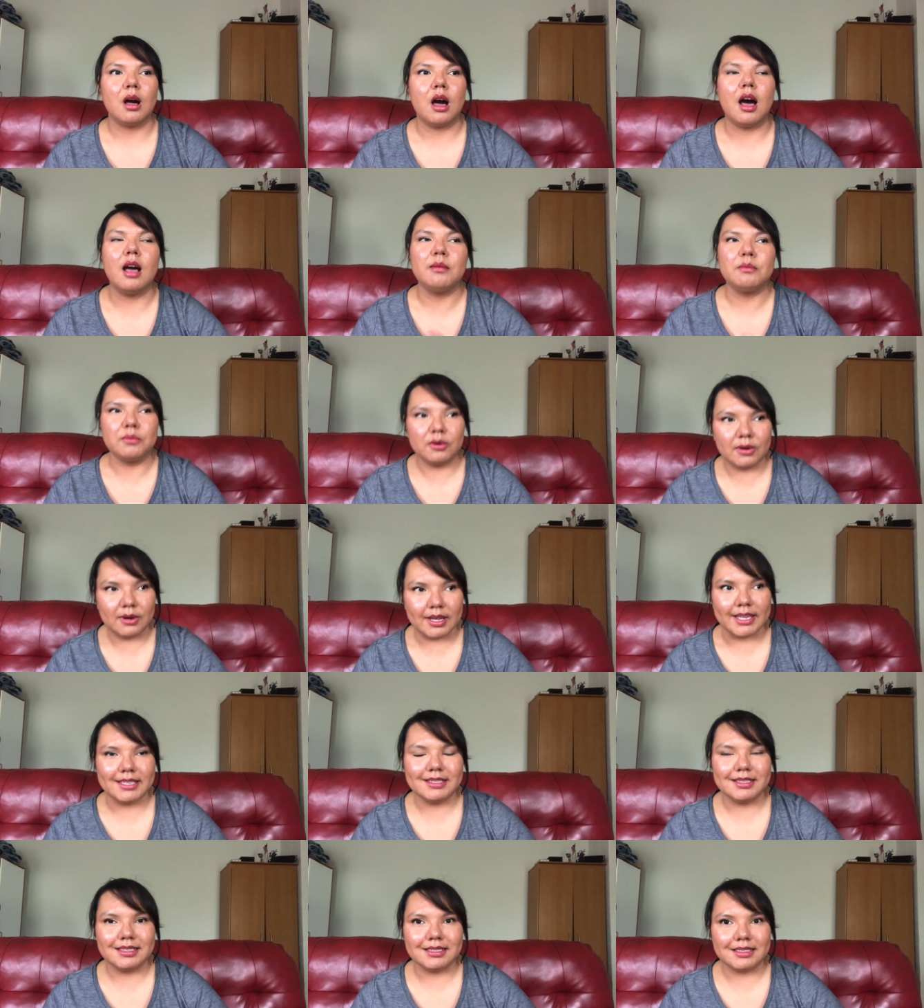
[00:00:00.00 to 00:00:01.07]
on
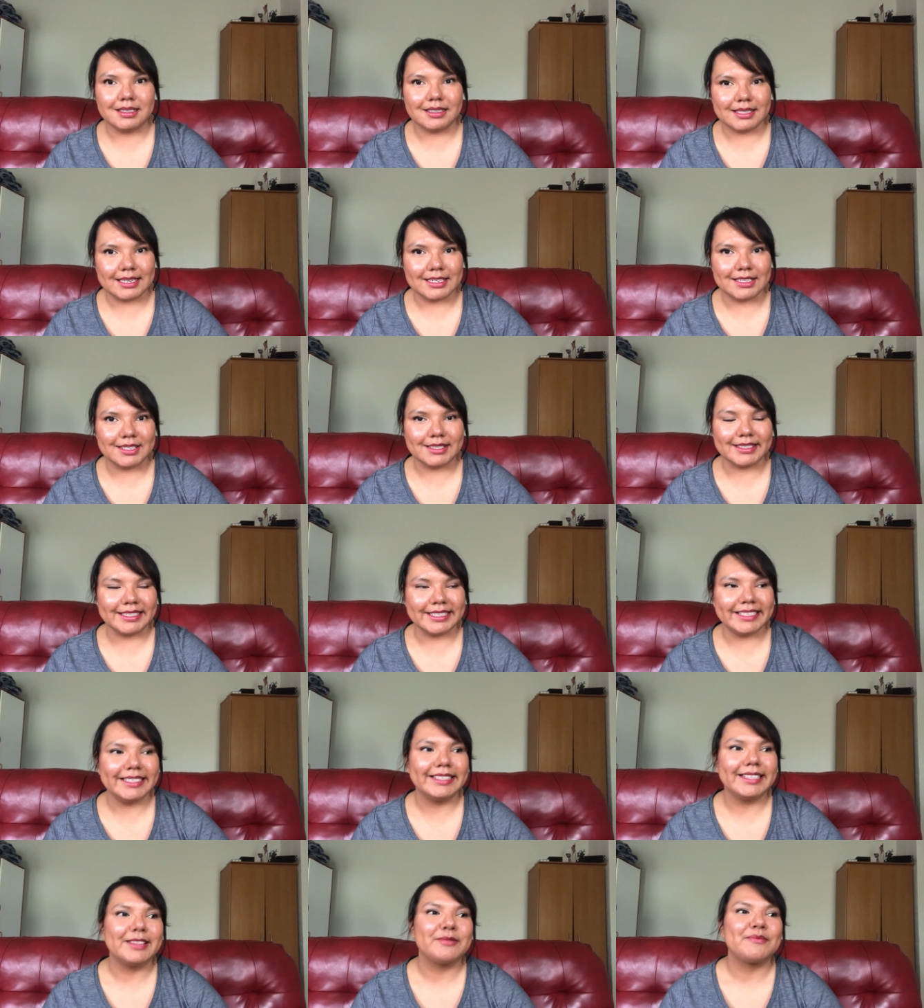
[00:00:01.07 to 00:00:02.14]
point,
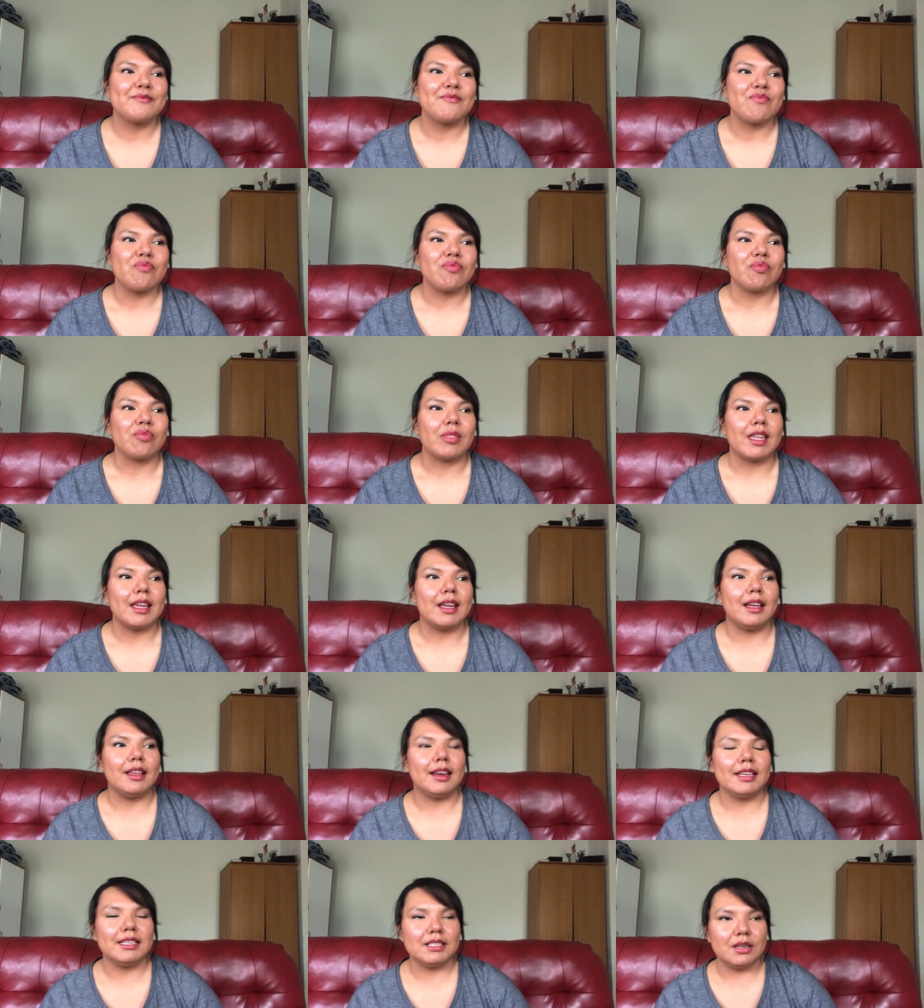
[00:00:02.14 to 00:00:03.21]
essentially.
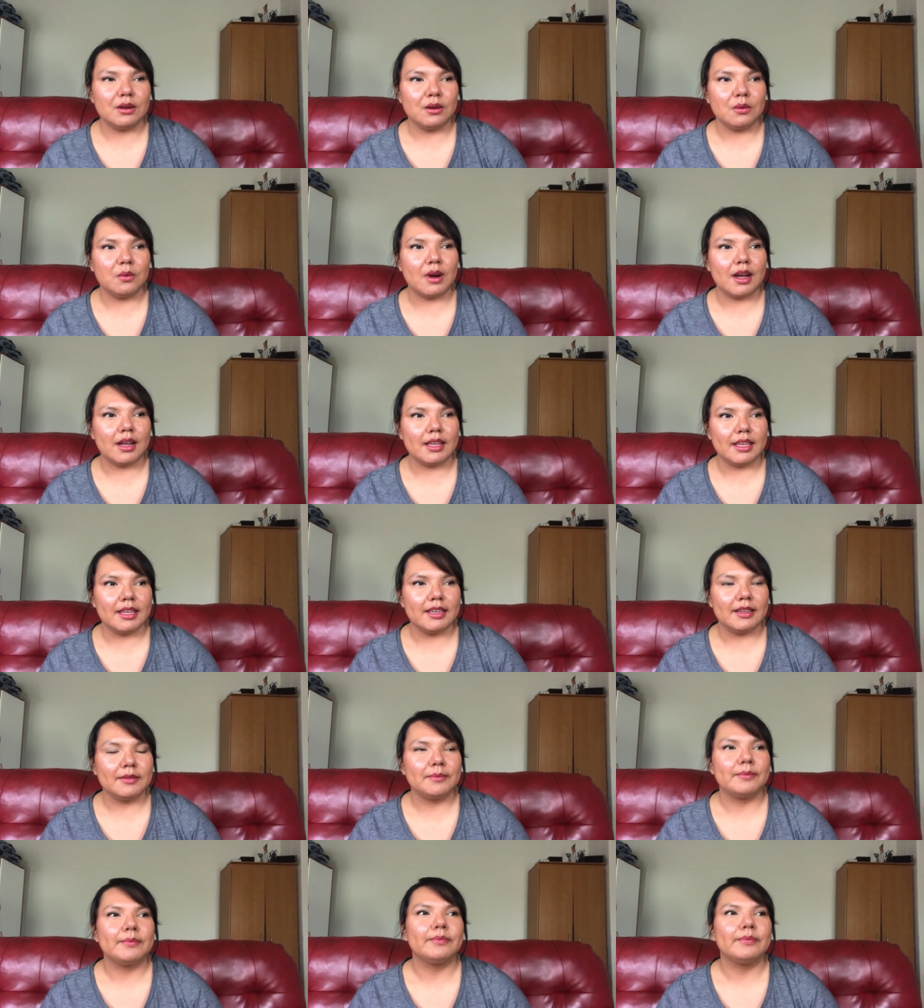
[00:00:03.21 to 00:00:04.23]
And I started walking,